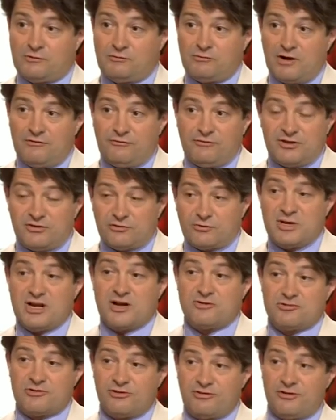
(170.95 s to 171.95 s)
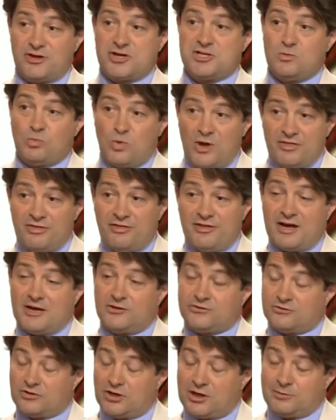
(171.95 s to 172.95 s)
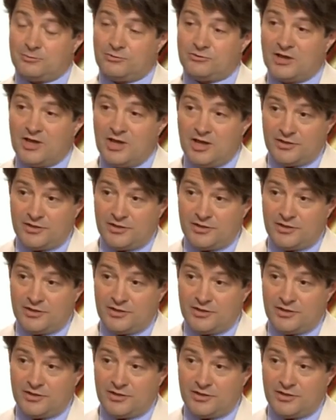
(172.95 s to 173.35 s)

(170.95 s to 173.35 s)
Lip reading: roughly 331,000 homes